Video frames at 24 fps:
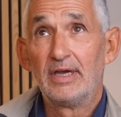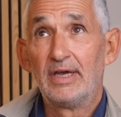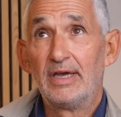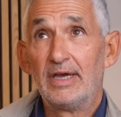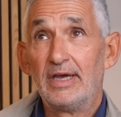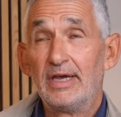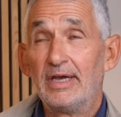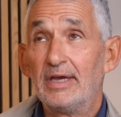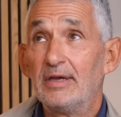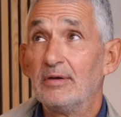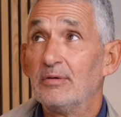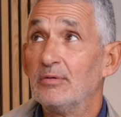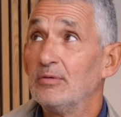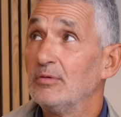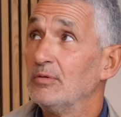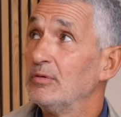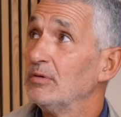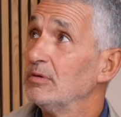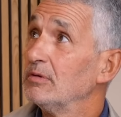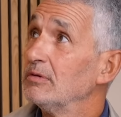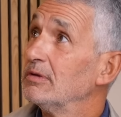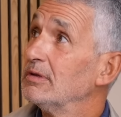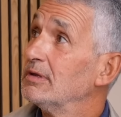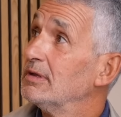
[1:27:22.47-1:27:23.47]
Uh,
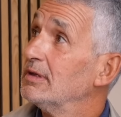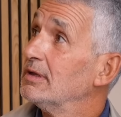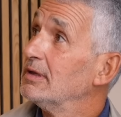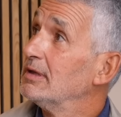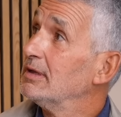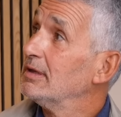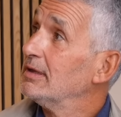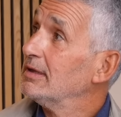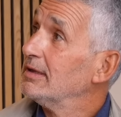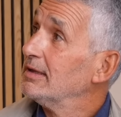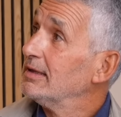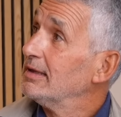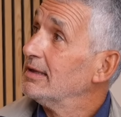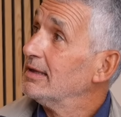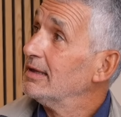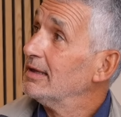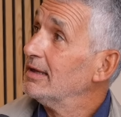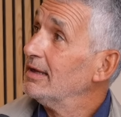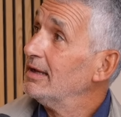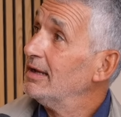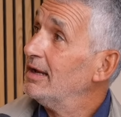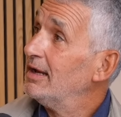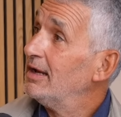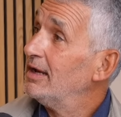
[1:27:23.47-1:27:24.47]

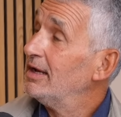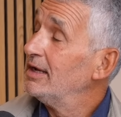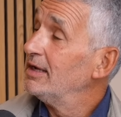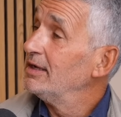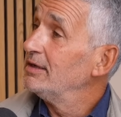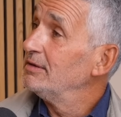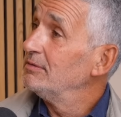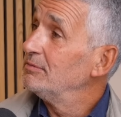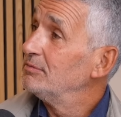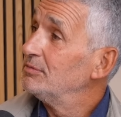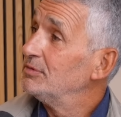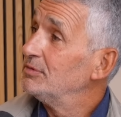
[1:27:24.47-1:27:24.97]
I